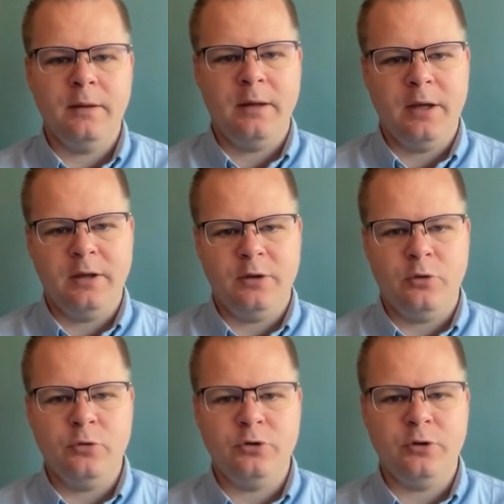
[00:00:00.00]
In
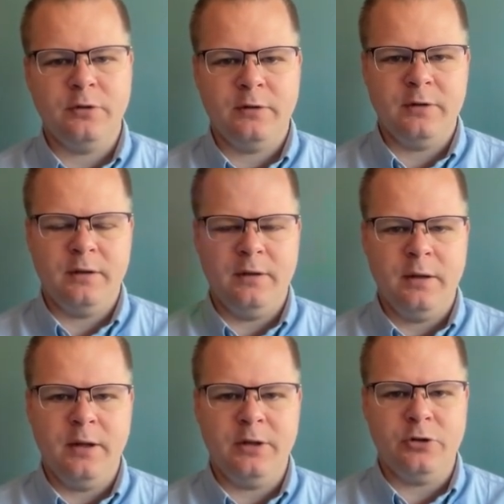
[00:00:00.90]
conclusion,
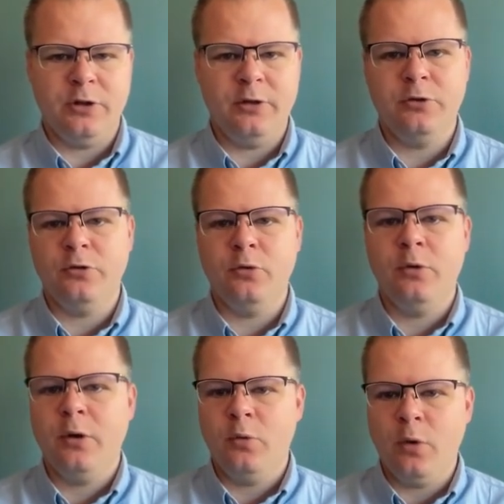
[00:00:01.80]
INGenious
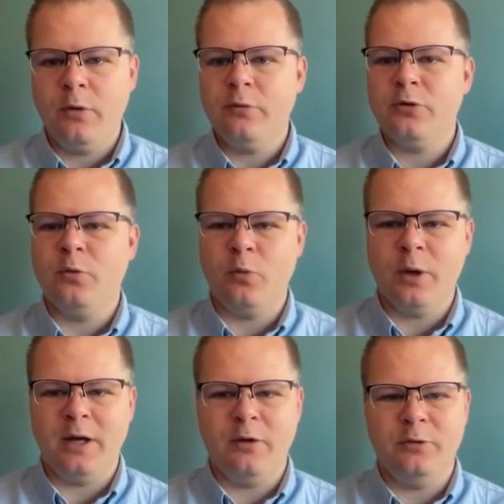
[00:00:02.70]
Studio offers a
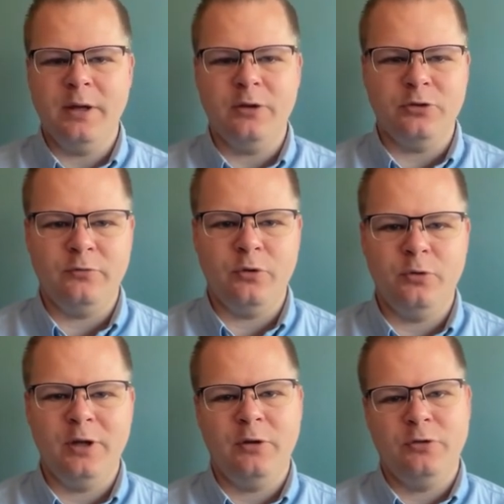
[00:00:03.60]
wide range of
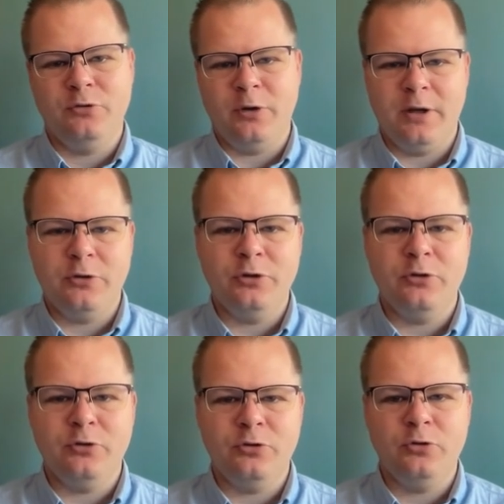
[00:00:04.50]
locator
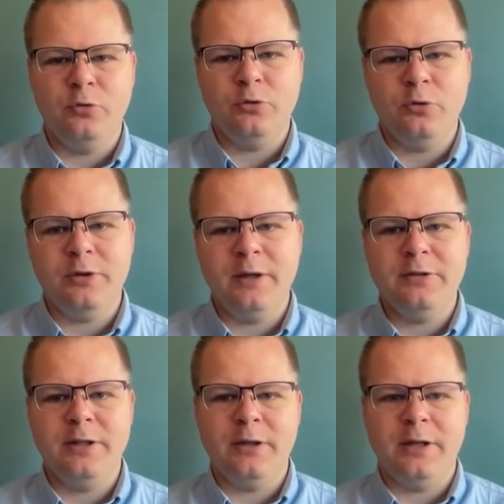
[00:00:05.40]
strategies to suit your
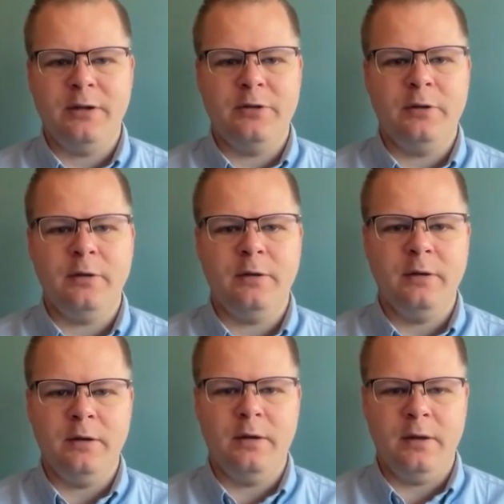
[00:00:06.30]
testing needs.
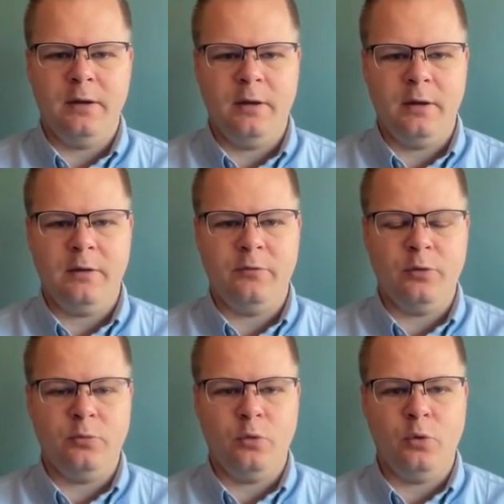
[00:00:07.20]

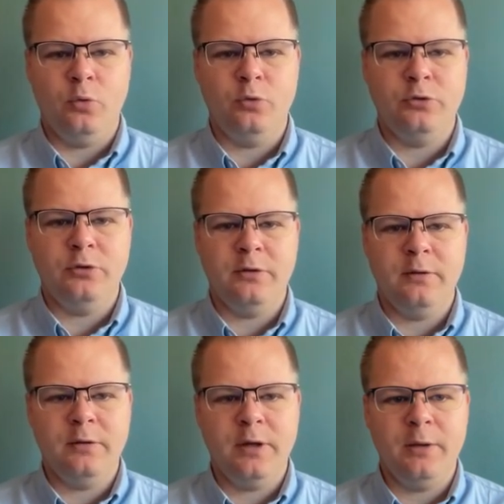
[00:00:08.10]
From roles,
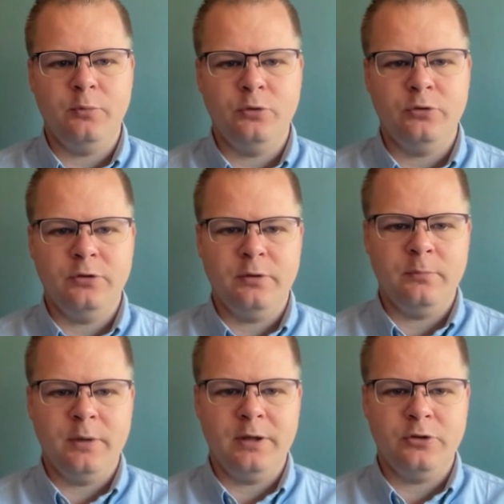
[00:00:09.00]
labels,
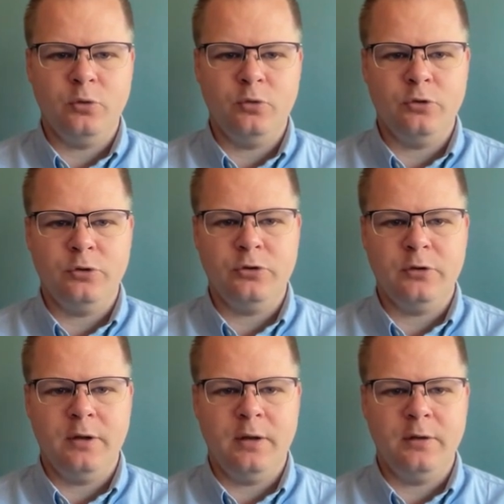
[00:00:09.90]
placeholders,
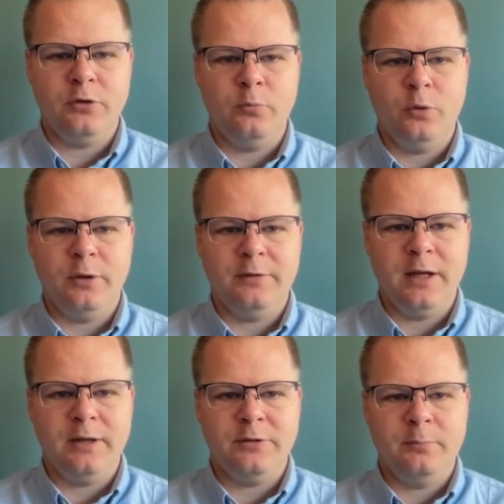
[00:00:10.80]
to more
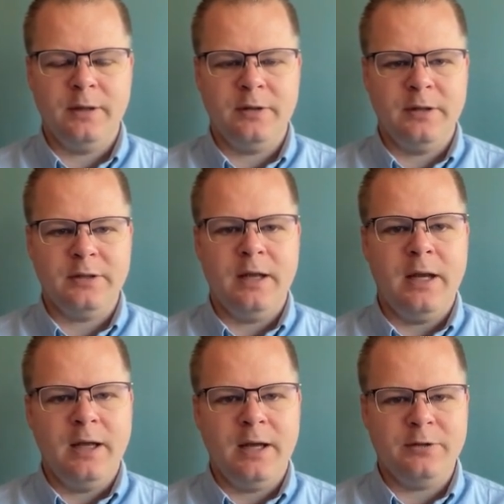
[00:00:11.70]
advanced methods
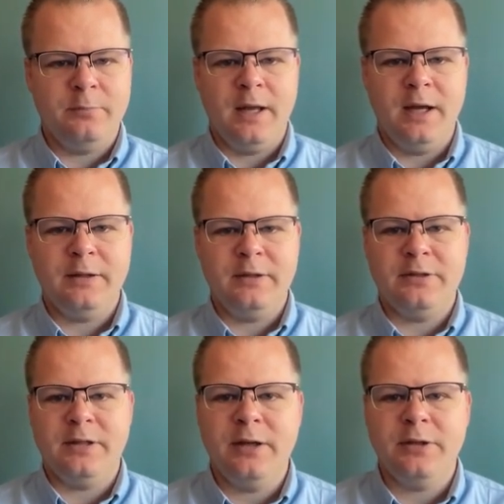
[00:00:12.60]
like XPath and
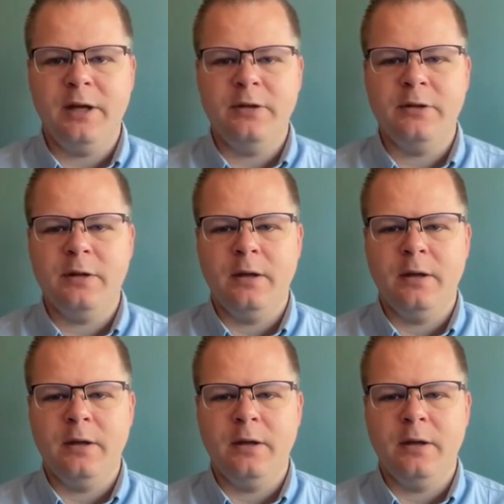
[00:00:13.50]
CSS,